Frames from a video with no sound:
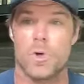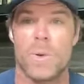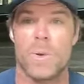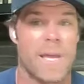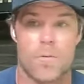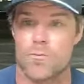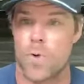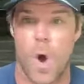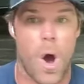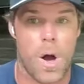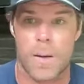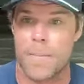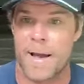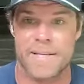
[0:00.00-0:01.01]
doing it
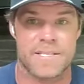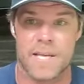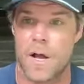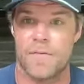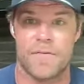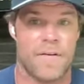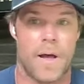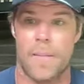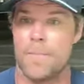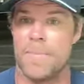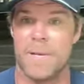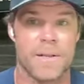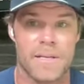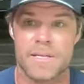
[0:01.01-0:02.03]
wrong myself a
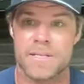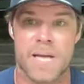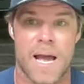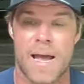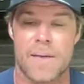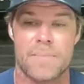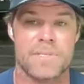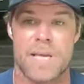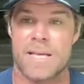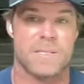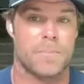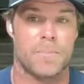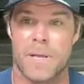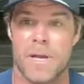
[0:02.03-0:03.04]
million times
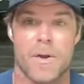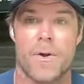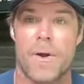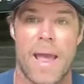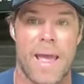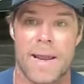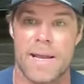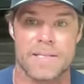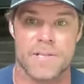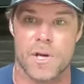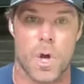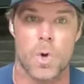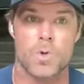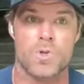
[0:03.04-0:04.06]
as a player and as
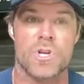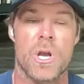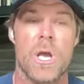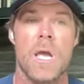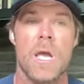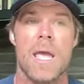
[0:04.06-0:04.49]
a coach,